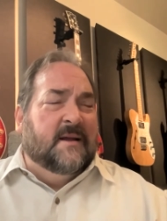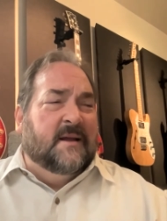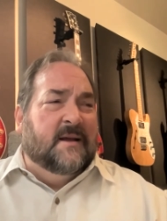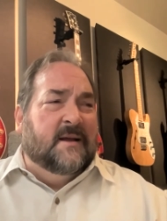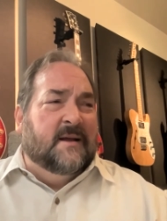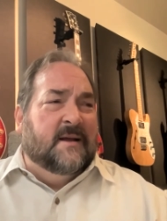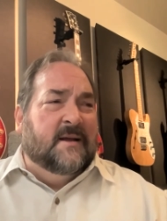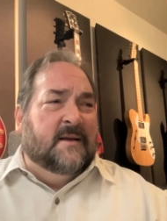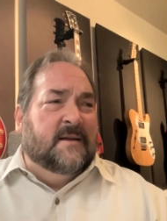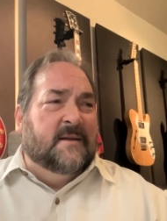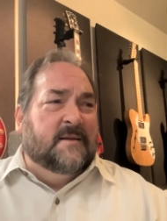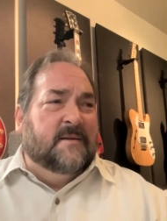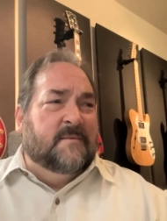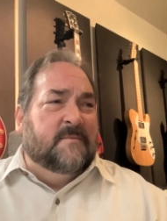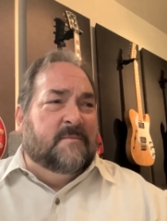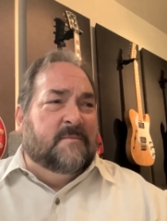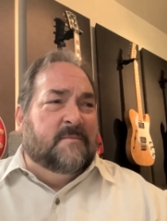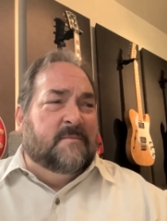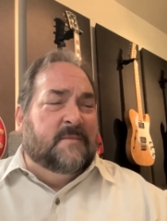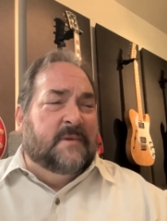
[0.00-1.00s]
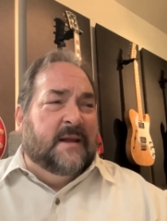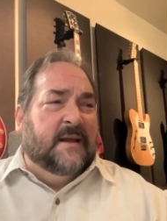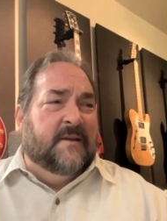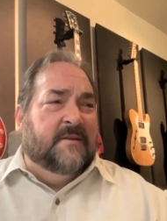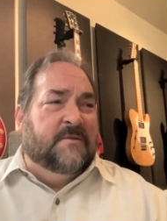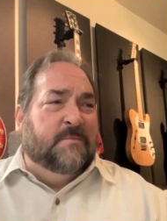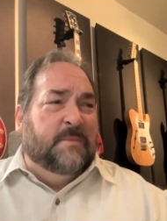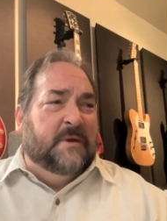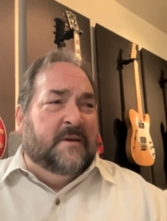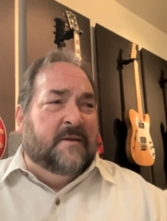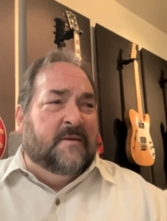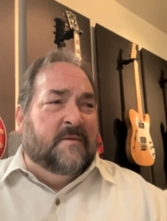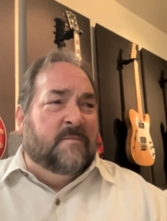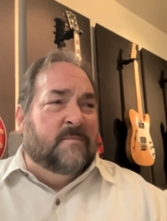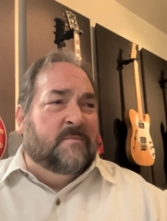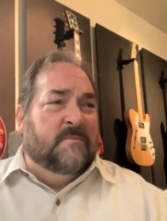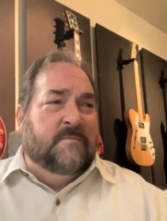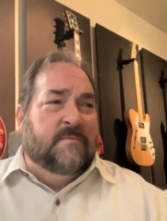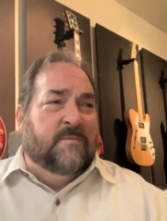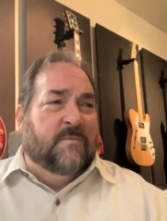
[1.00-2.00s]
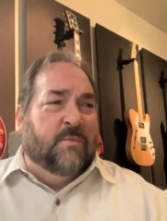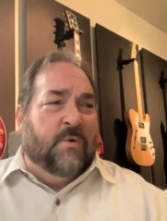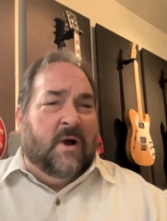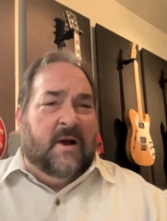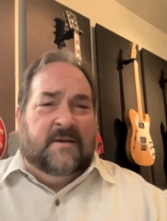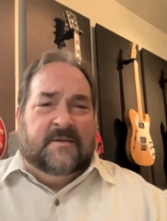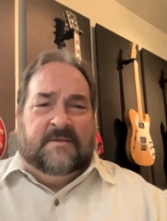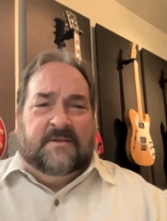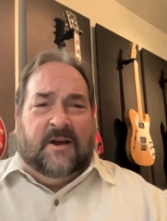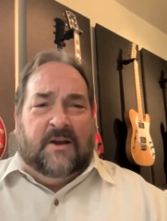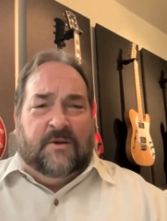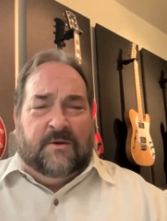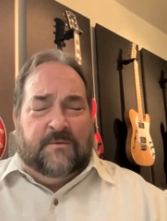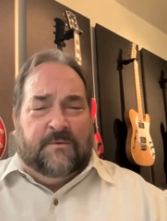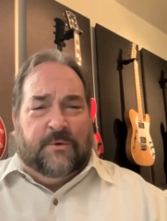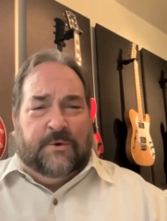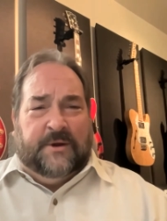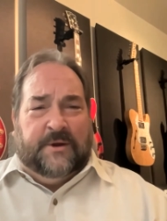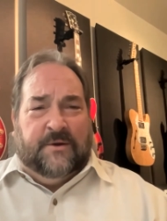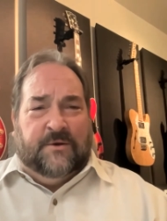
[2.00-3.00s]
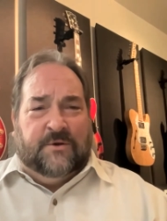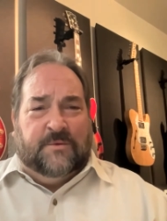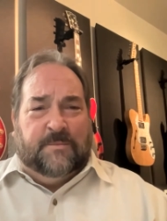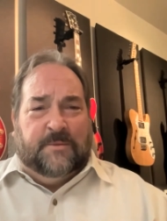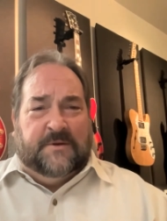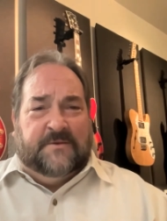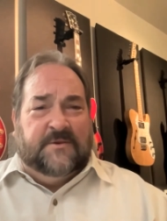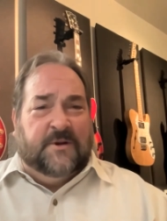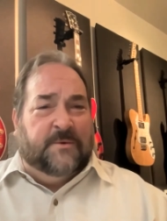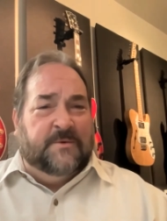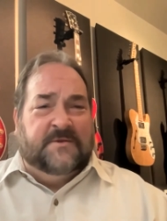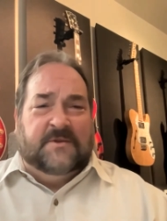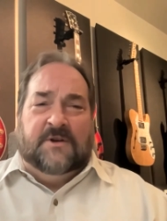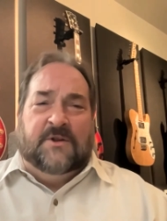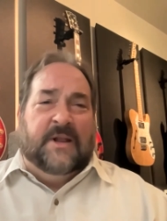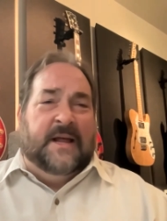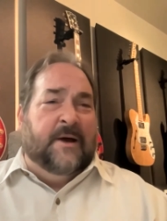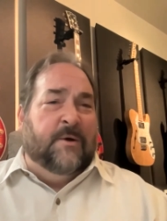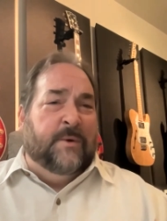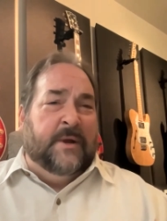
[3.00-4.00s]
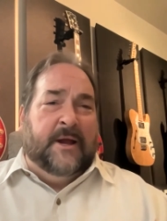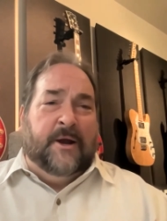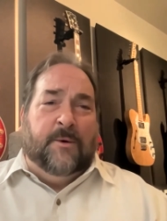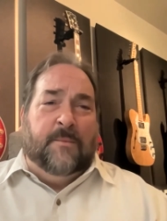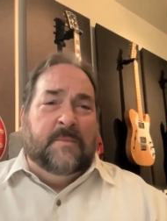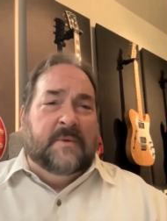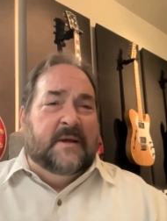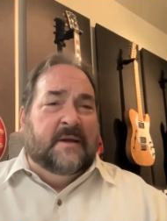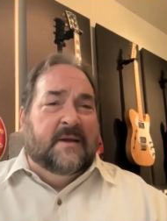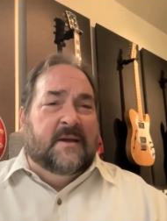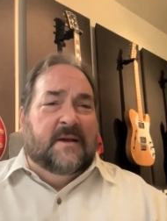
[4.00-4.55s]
uh, has been rock solid for years, but so is the cloud now.